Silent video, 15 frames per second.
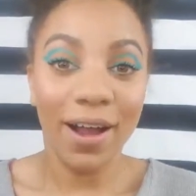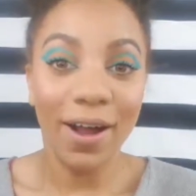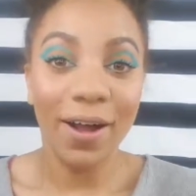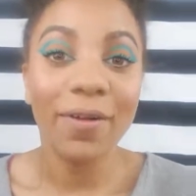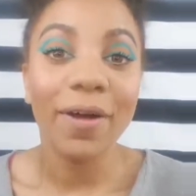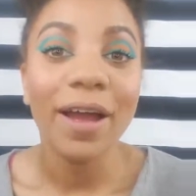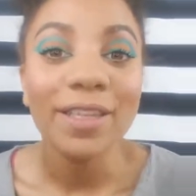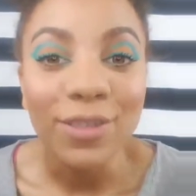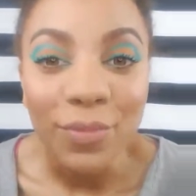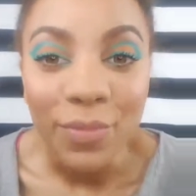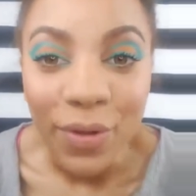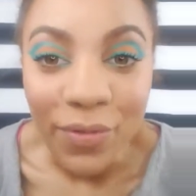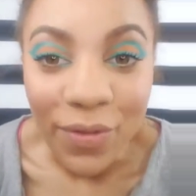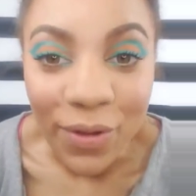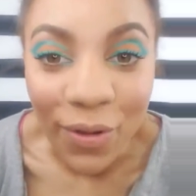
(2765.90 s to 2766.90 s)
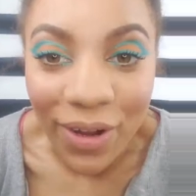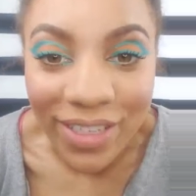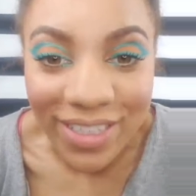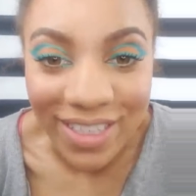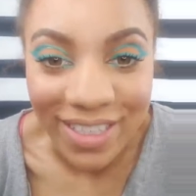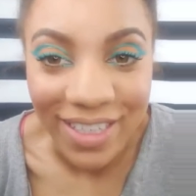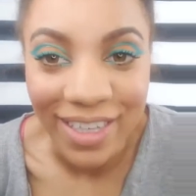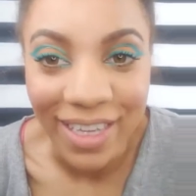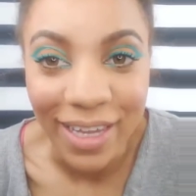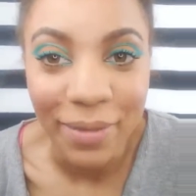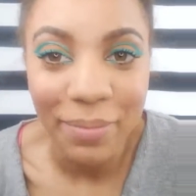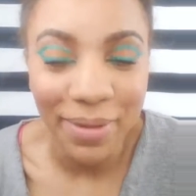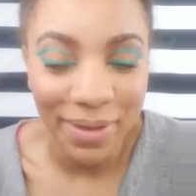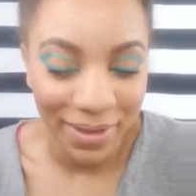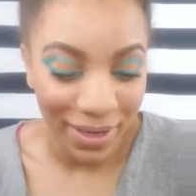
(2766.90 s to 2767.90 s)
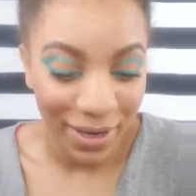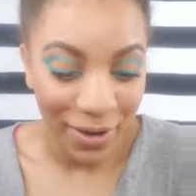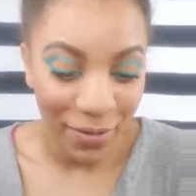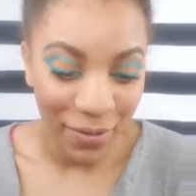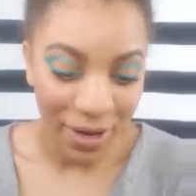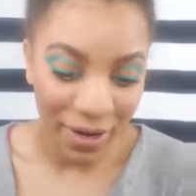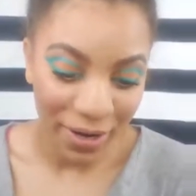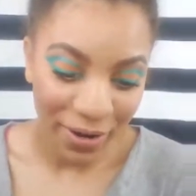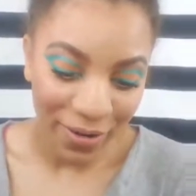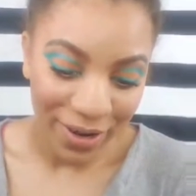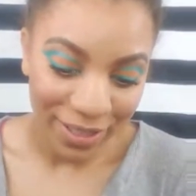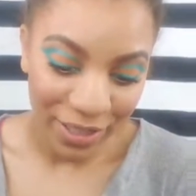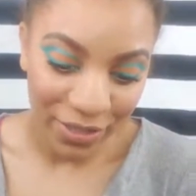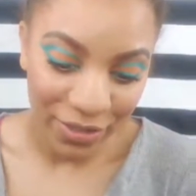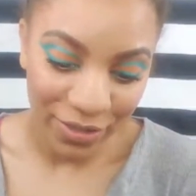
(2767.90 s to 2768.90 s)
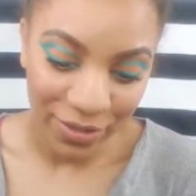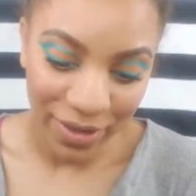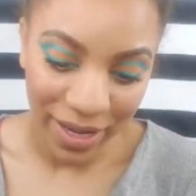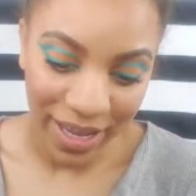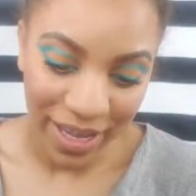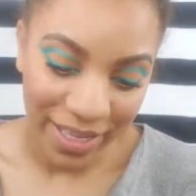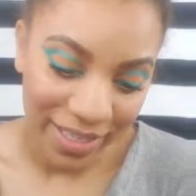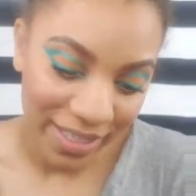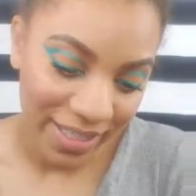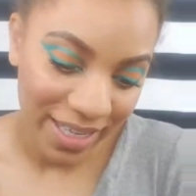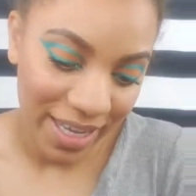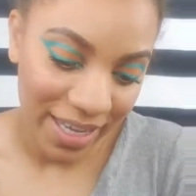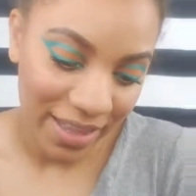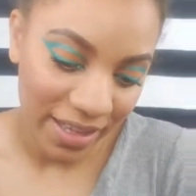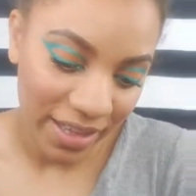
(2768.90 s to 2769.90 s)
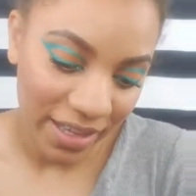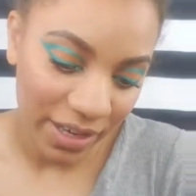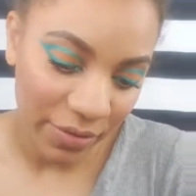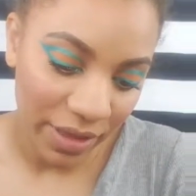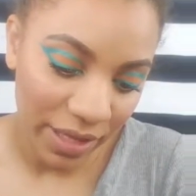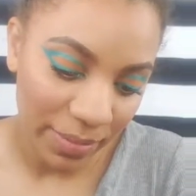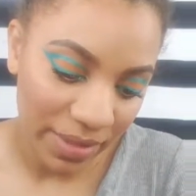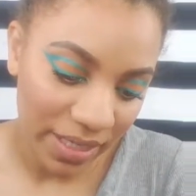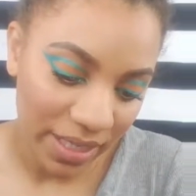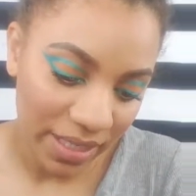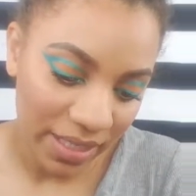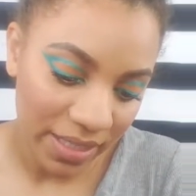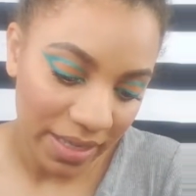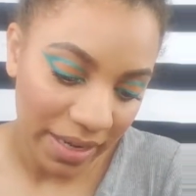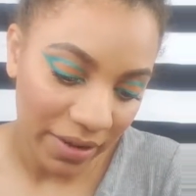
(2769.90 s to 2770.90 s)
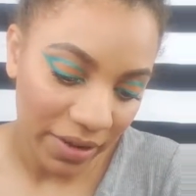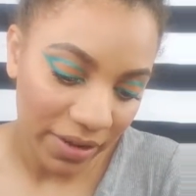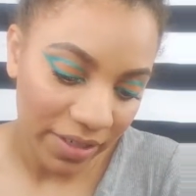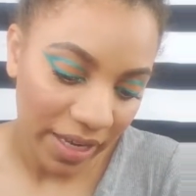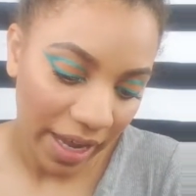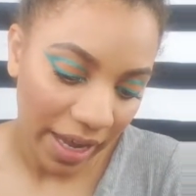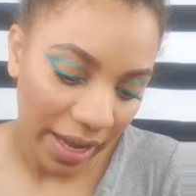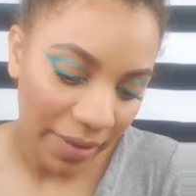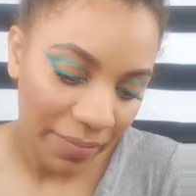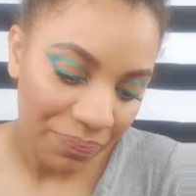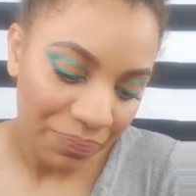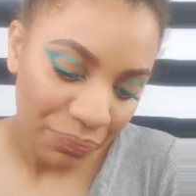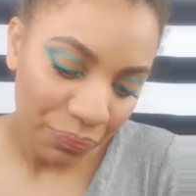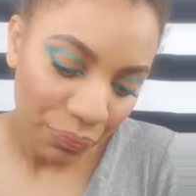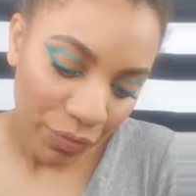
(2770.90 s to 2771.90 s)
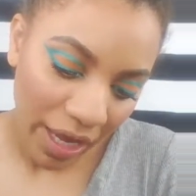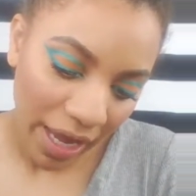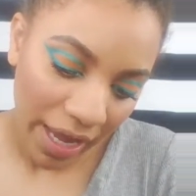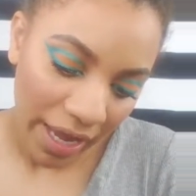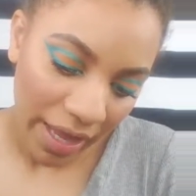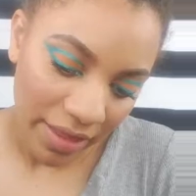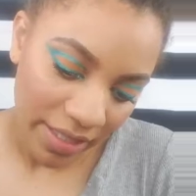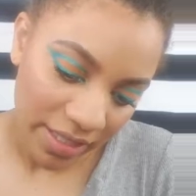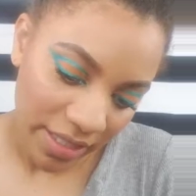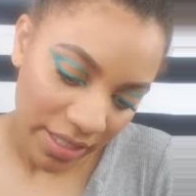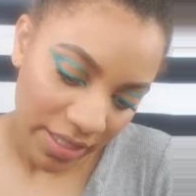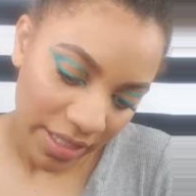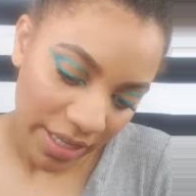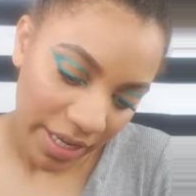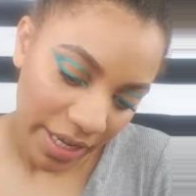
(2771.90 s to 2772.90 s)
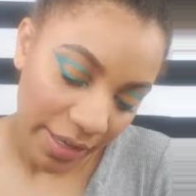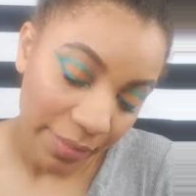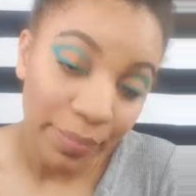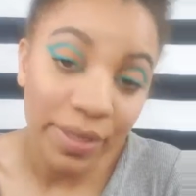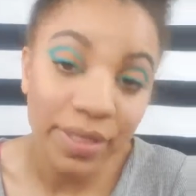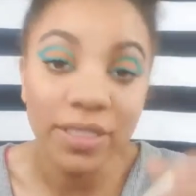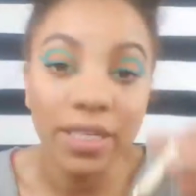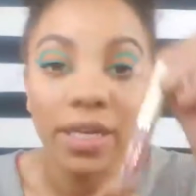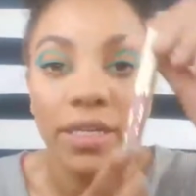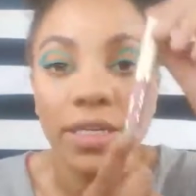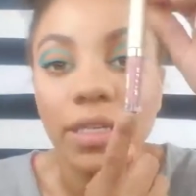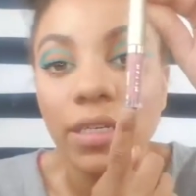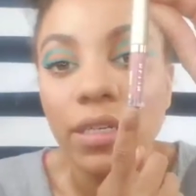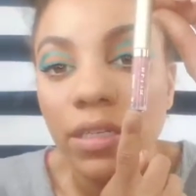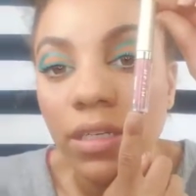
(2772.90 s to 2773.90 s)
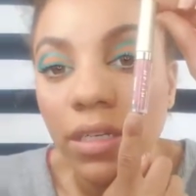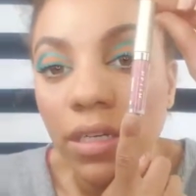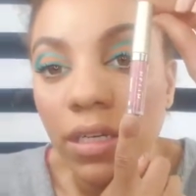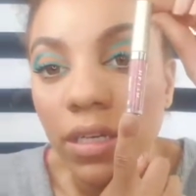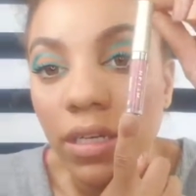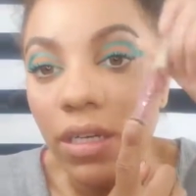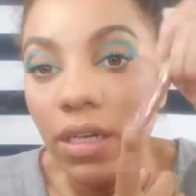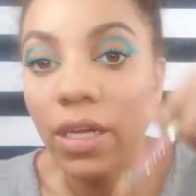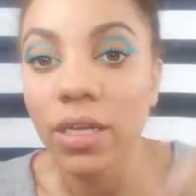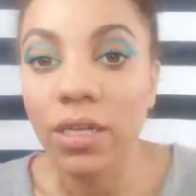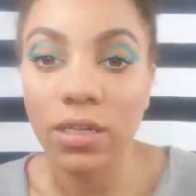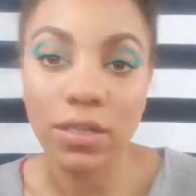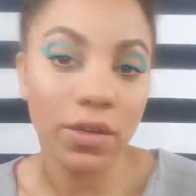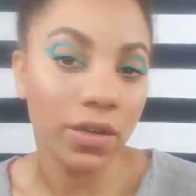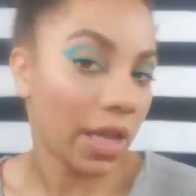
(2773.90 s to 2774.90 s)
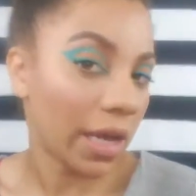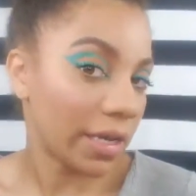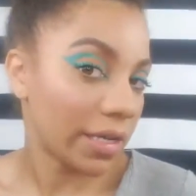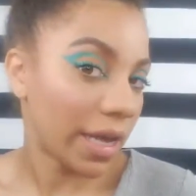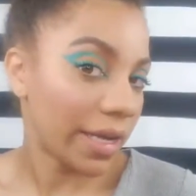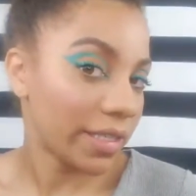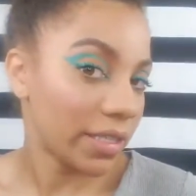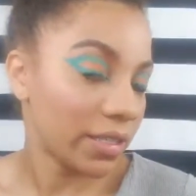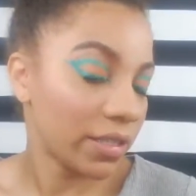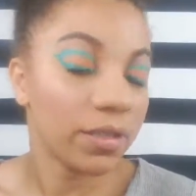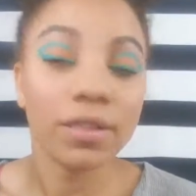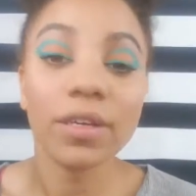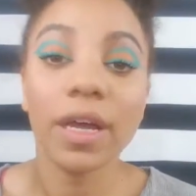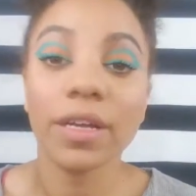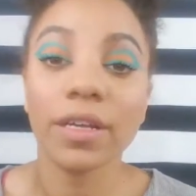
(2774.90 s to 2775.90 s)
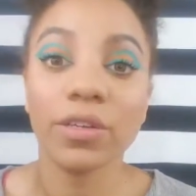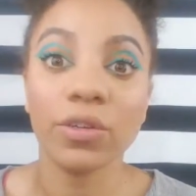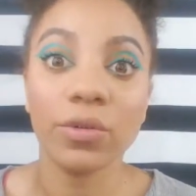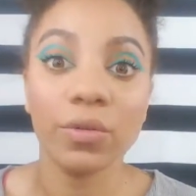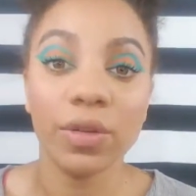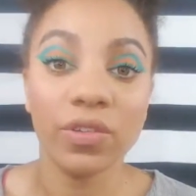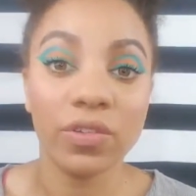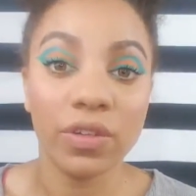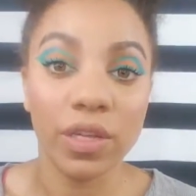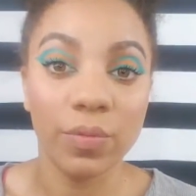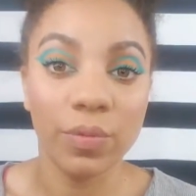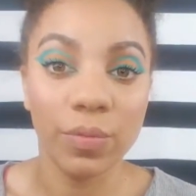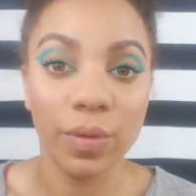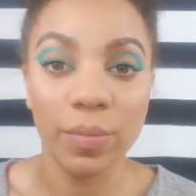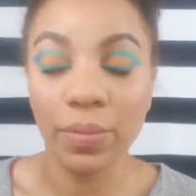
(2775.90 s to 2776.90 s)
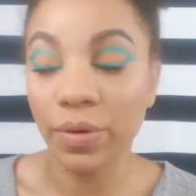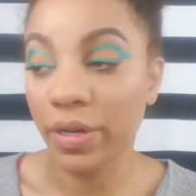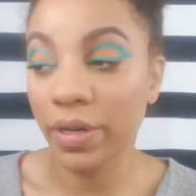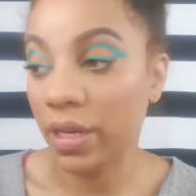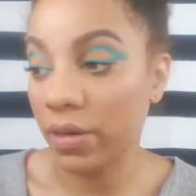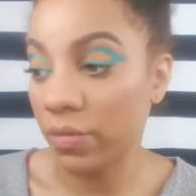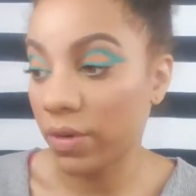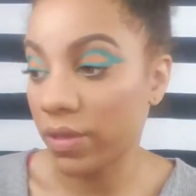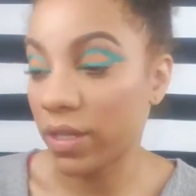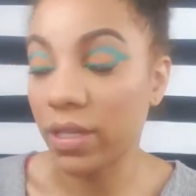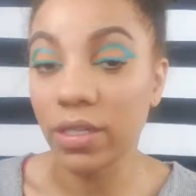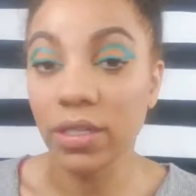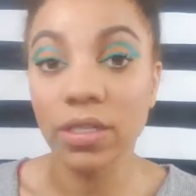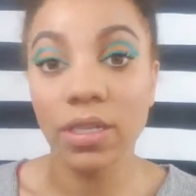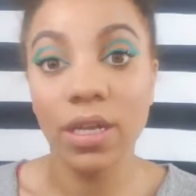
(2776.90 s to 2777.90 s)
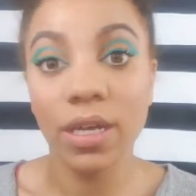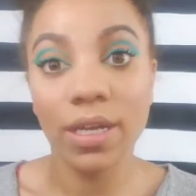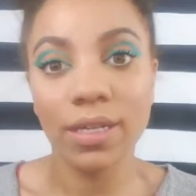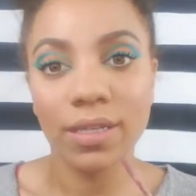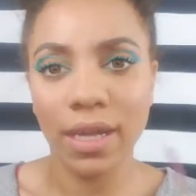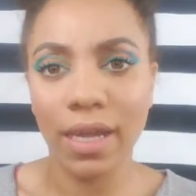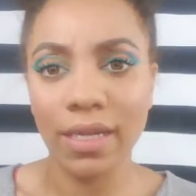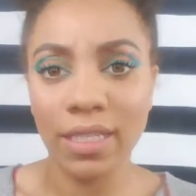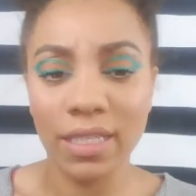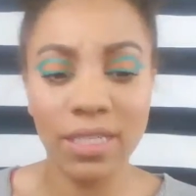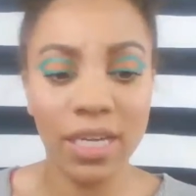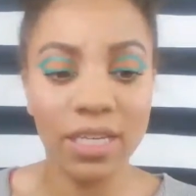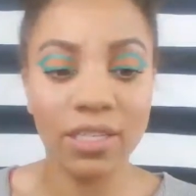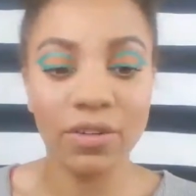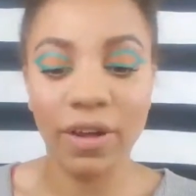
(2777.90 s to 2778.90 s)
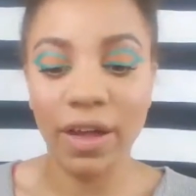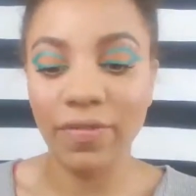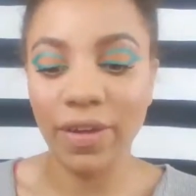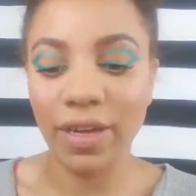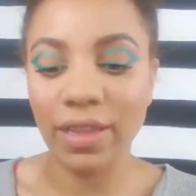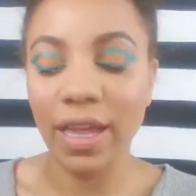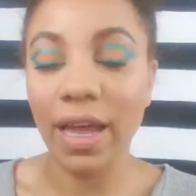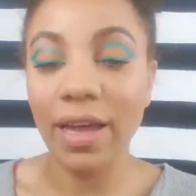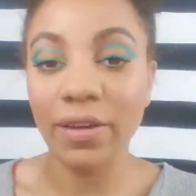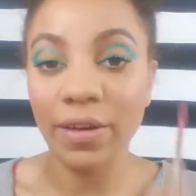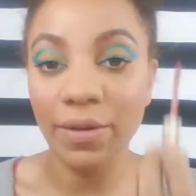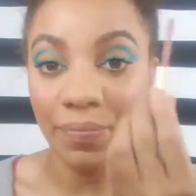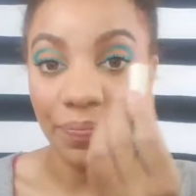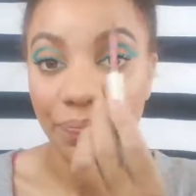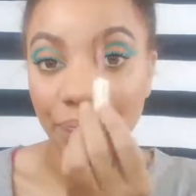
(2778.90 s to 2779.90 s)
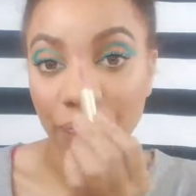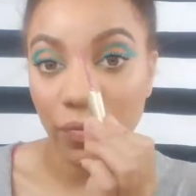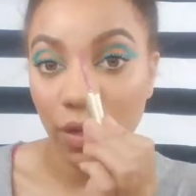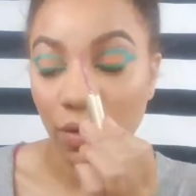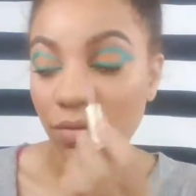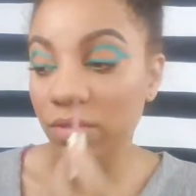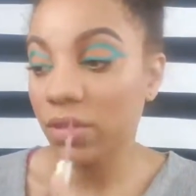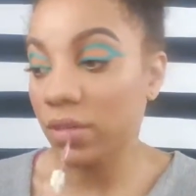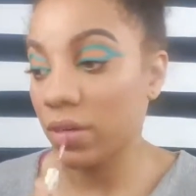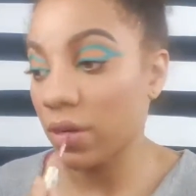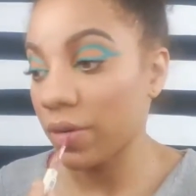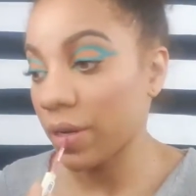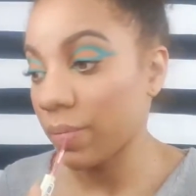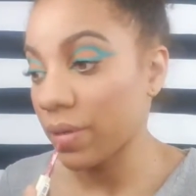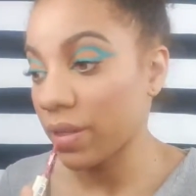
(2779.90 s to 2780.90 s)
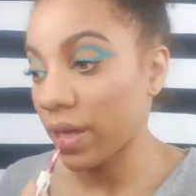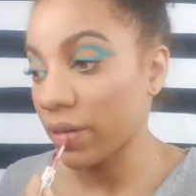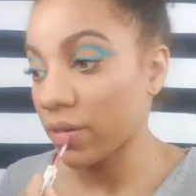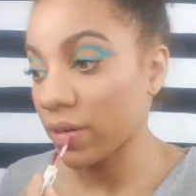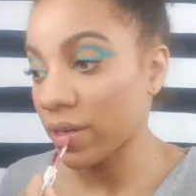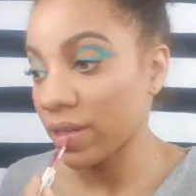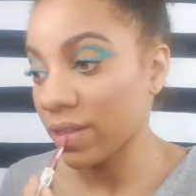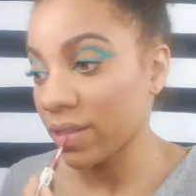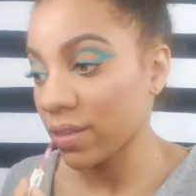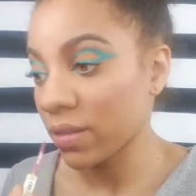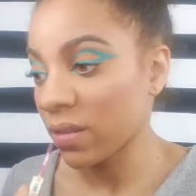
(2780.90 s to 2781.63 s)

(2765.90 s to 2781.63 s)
All right, so moving on to the lip. We are going to do a Stila liquid lipstick stay all day. And this is in patina. And I thought like a nice kind of nudish lip would be pretty with this nice intense graphic liner. Just gonna go ahead and put that on.